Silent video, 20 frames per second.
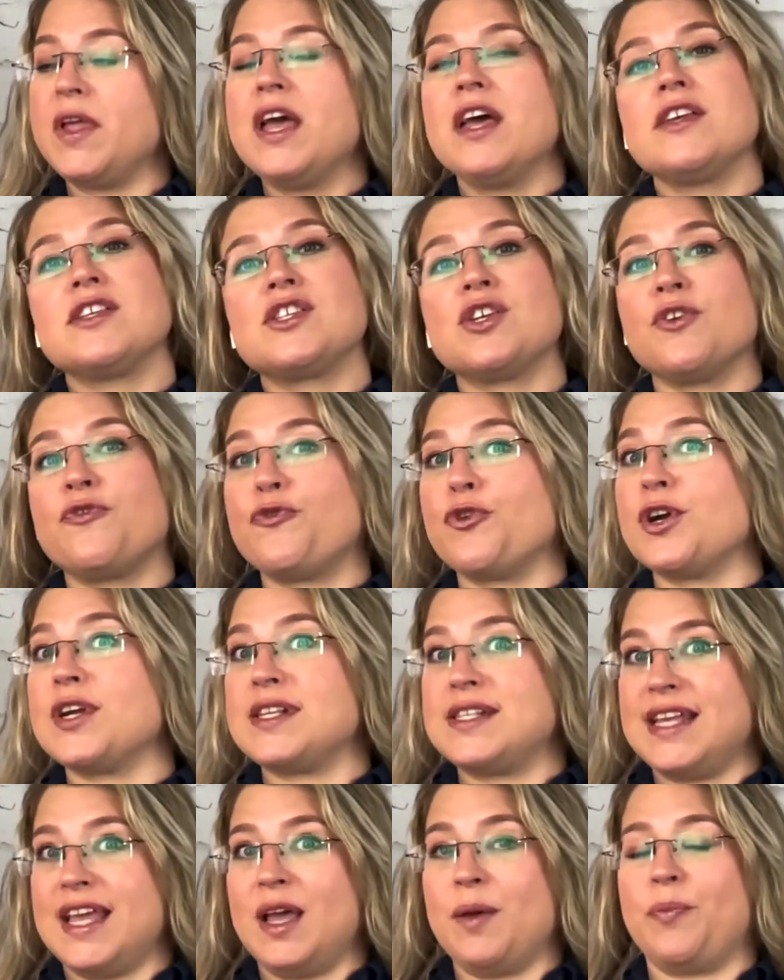So for
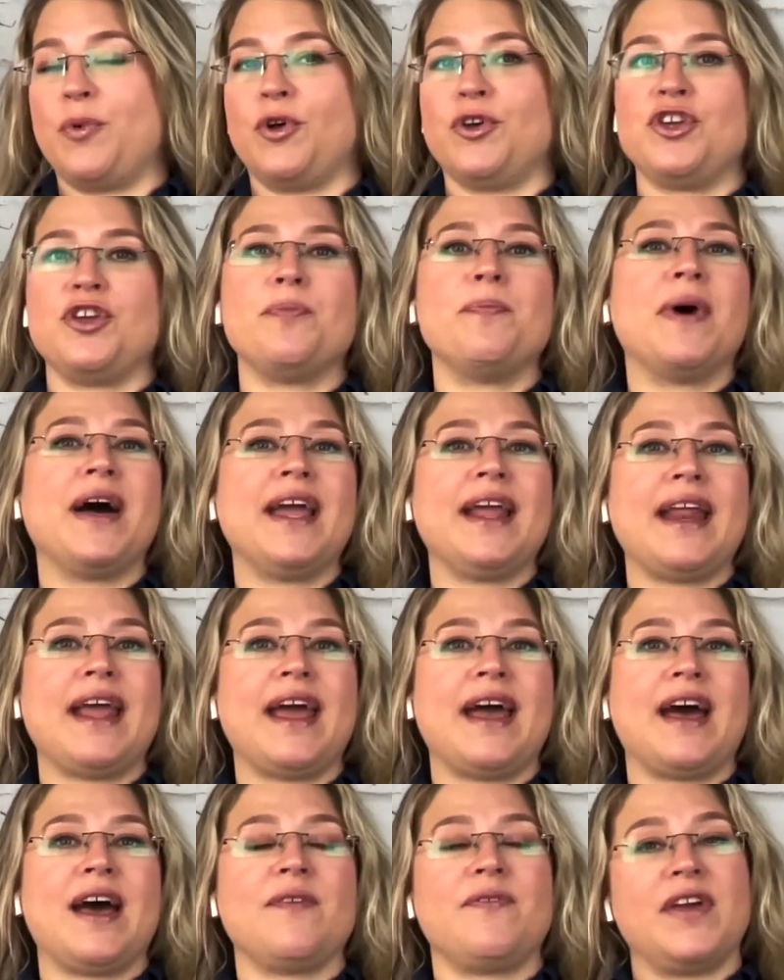example, you might
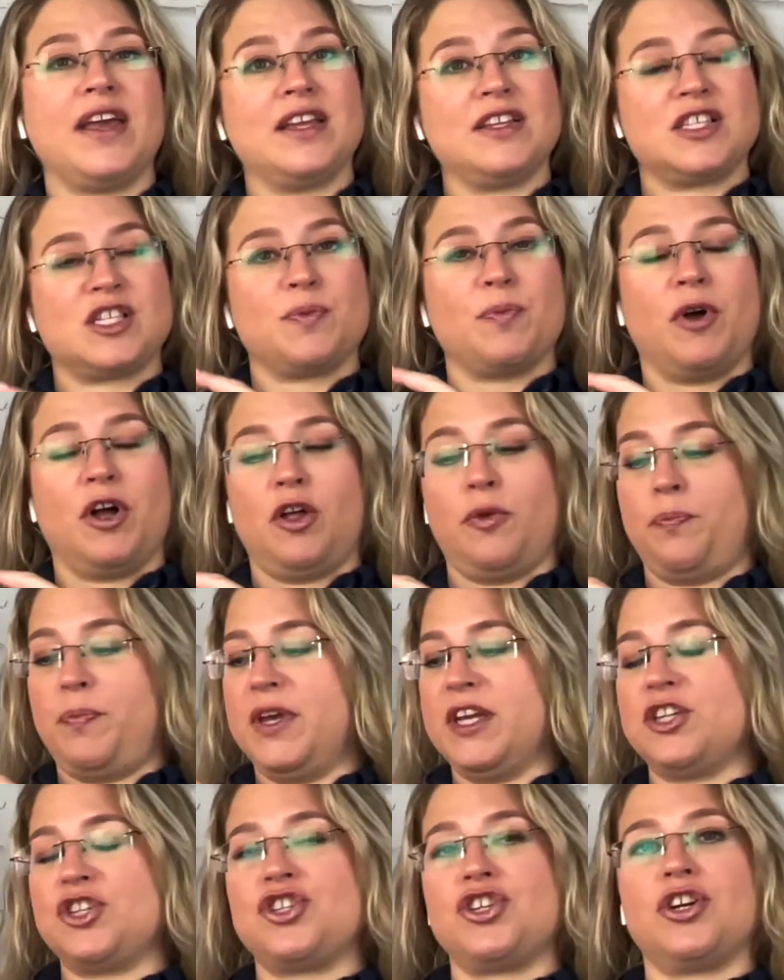have a small
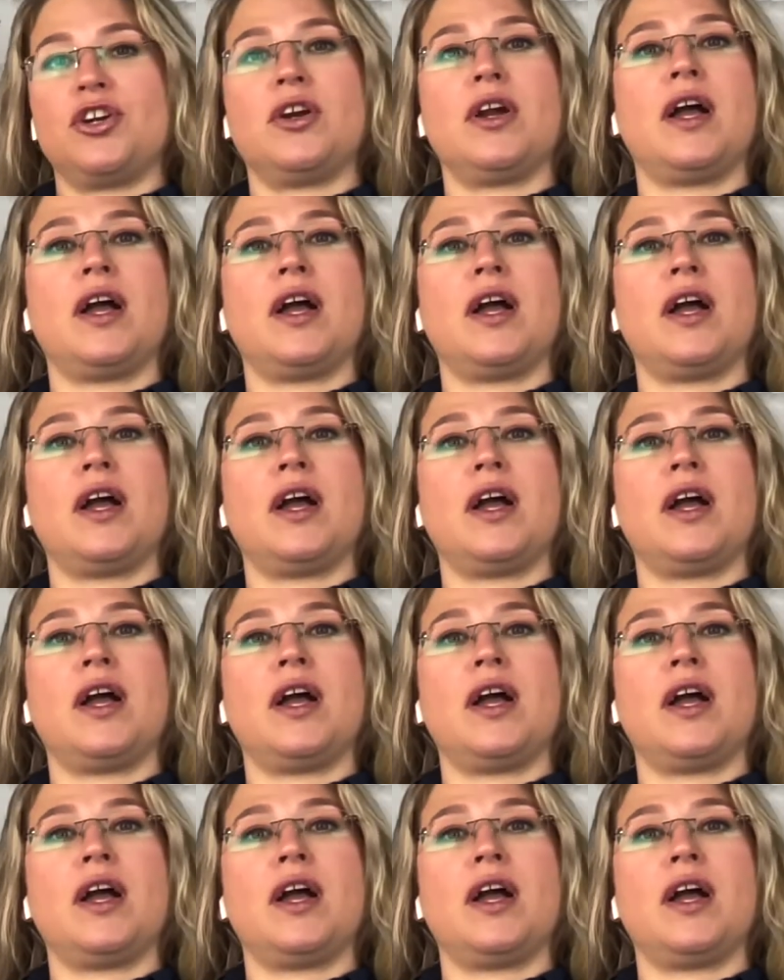picture